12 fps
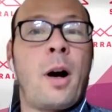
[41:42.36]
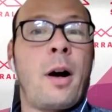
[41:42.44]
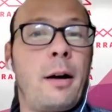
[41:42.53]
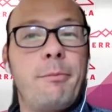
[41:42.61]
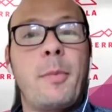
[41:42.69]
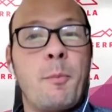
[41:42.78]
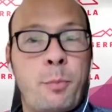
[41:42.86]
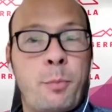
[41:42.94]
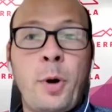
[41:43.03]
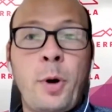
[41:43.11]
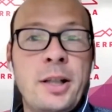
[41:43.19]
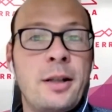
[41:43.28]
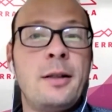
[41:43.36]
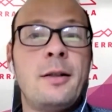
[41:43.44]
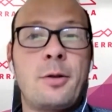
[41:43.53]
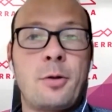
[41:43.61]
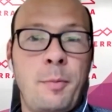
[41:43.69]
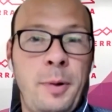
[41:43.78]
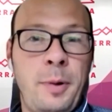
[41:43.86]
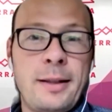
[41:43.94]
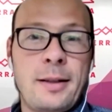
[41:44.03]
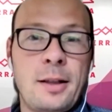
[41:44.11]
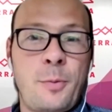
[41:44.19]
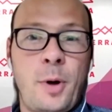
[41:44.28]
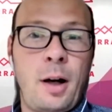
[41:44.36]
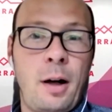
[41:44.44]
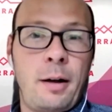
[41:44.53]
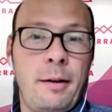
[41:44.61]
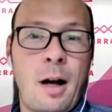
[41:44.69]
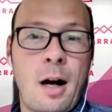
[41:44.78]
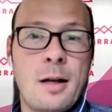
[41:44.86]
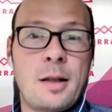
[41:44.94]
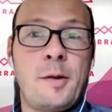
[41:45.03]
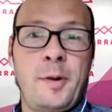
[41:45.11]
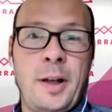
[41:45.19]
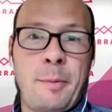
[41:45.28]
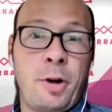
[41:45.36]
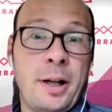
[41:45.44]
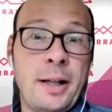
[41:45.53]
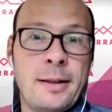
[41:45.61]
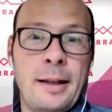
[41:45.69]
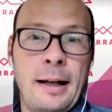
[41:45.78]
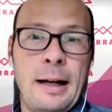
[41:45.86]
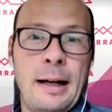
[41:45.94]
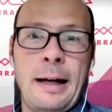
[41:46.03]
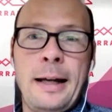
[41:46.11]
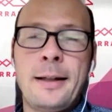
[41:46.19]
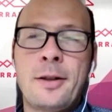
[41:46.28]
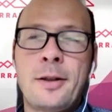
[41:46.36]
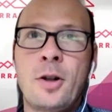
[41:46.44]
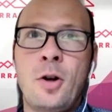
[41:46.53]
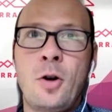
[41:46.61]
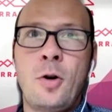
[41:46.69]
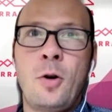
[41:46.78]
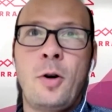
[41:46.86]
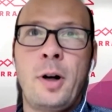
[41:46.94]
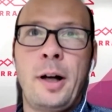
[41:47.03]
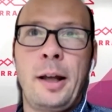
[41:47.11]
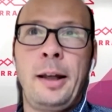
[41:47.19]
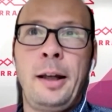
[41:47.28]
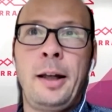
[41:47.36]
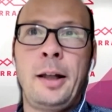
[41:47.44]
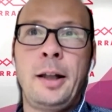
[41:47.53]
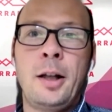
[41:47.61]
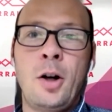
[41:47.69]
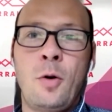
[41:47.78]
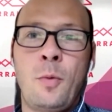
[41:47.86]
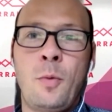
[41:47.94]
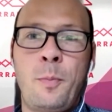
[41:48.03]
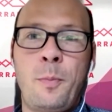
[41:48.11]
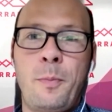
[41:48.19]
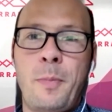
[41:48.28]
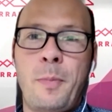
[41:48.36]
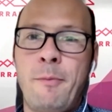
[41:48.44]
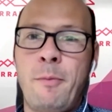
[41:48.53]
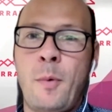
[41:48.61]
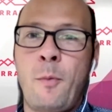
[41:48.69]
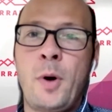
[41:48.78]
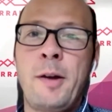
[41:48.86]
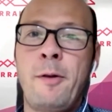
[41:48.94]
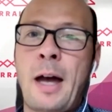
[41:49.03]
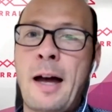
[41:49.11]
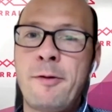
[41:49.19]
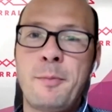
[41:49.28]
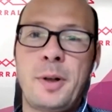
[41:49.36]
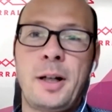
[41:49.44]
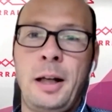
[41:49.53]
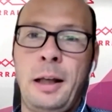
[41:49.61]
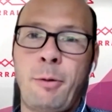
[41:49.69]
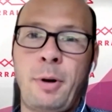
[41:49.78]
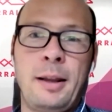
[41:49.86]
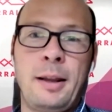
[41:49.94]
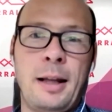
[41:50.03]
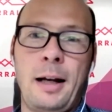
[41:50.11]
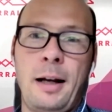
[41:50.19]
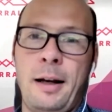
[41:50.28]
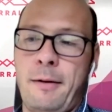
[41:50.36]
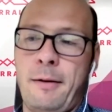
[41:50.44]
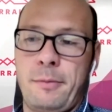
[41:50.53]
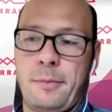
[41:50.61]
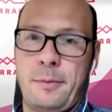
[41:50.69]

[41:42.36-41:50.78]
where regions or places where the cost of labor isn't that high. So, we haven't been hearing that